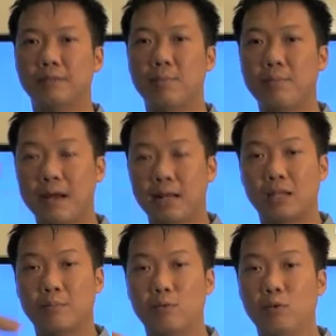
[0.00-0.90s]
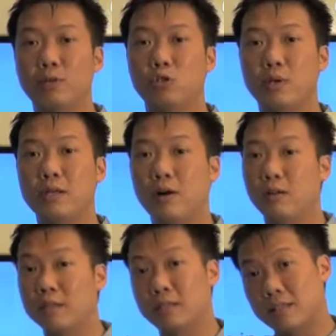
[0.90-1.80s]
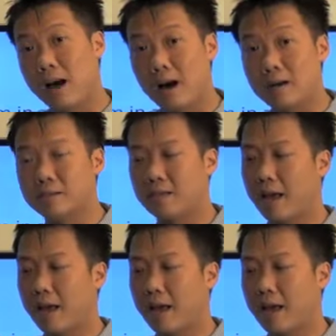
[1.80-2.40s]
the magnetic pull between all the stars